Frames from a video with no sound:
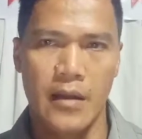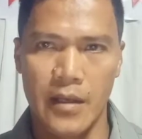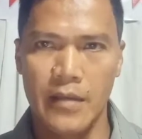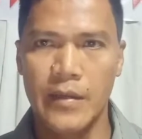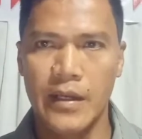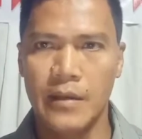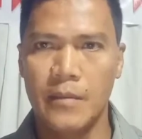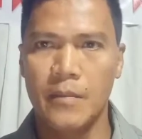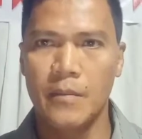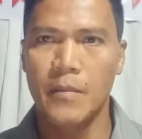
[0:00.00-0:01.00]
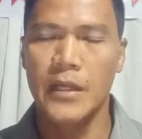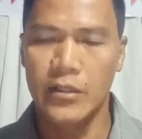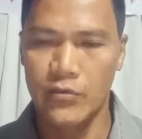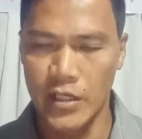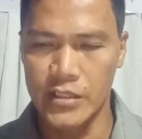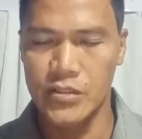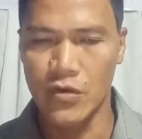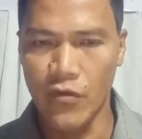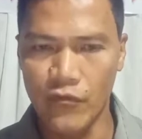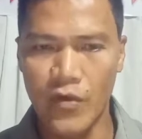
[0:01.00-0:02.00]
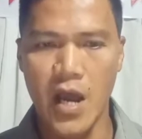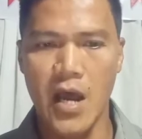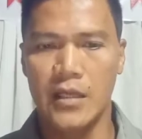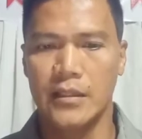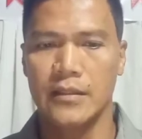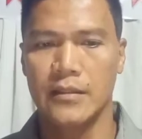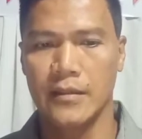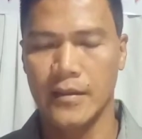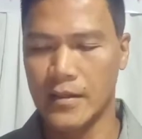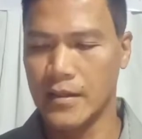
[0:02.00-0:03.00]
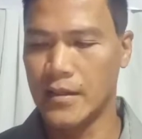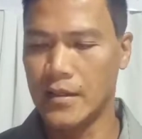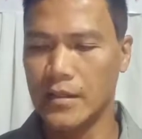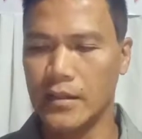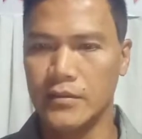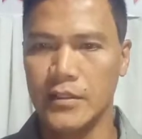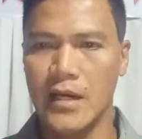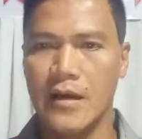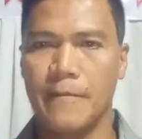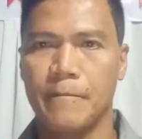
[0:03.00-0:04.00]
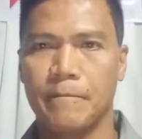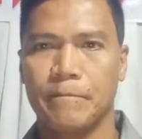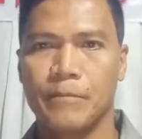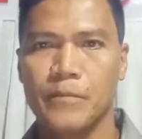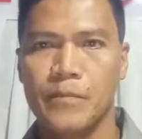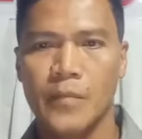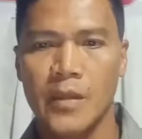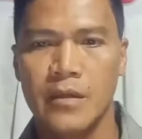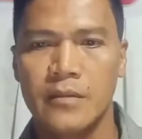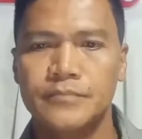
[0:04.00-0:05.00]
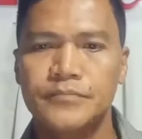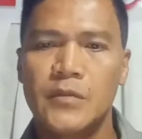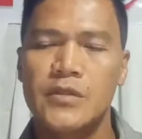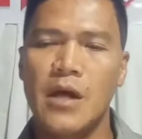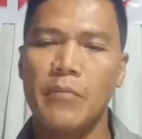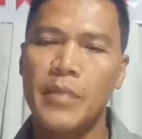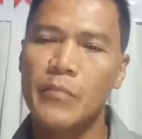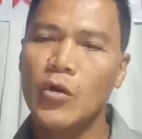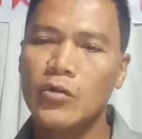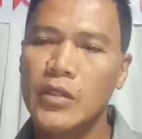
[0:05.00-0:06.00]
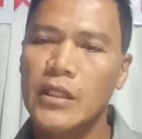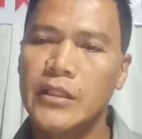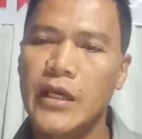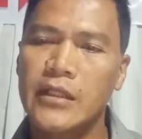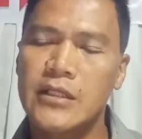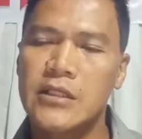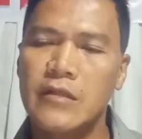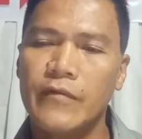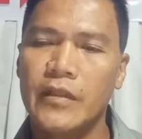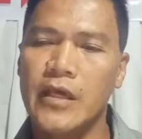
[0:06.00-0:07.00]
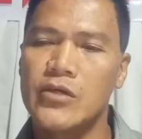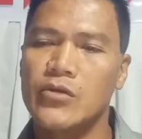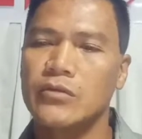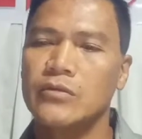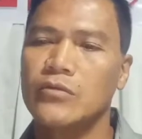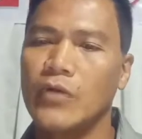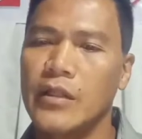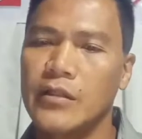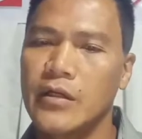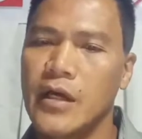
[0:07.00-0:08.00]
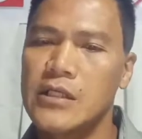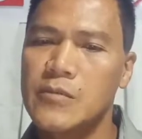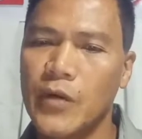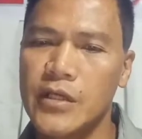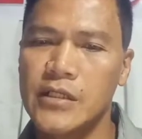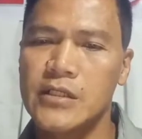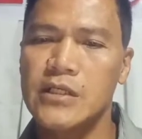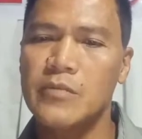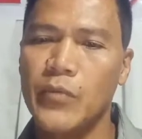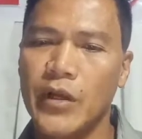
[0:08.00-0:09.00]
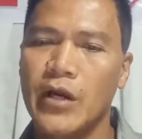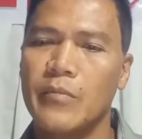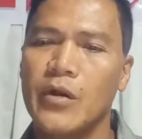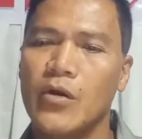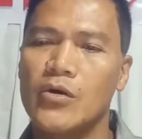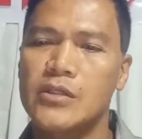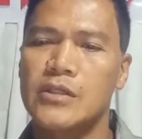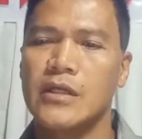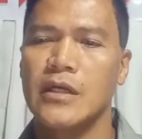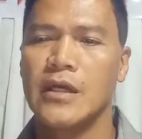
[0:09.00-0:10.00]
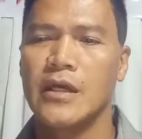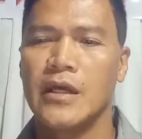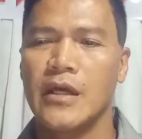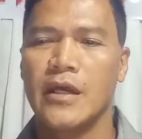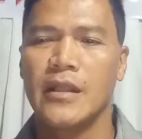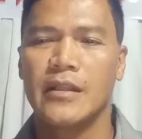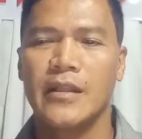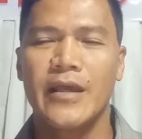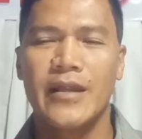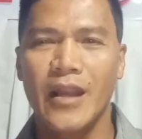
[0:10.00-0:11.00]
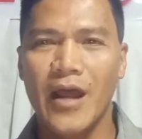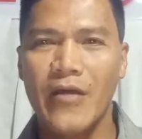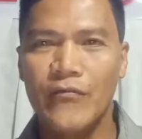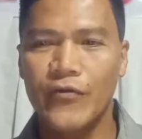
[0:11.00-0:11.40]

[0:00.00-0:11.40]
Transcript: living by the grace of God. Hallelujah. Some people do not take this invitation to enter God's presence in prayer because they rely